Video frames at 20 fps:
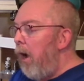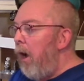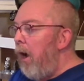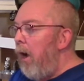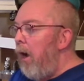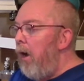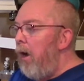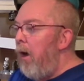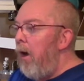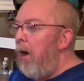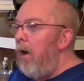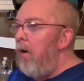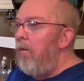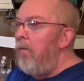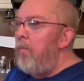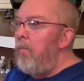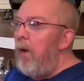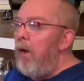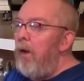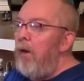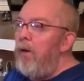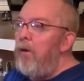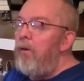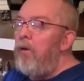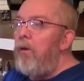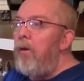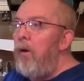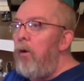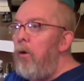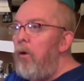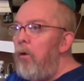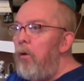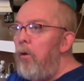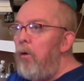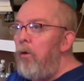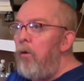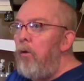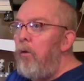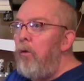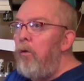I have managed to
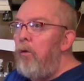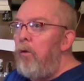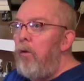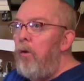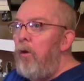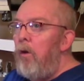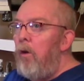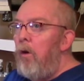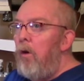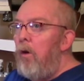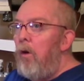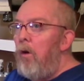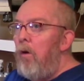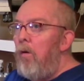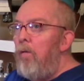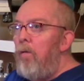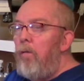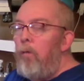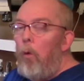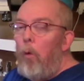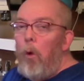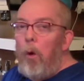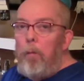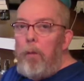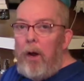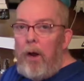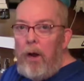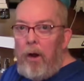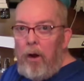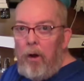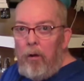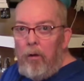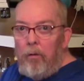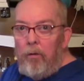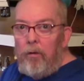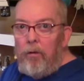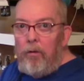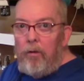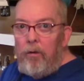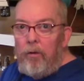lose 4
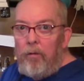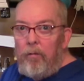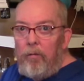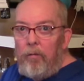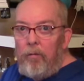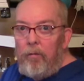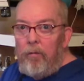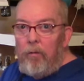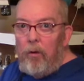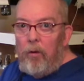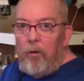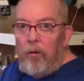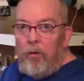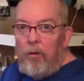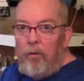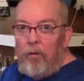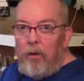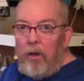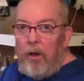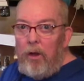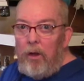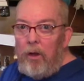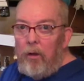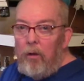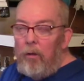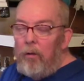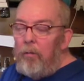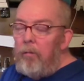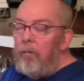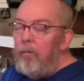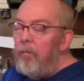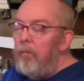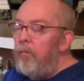pounds on the scale.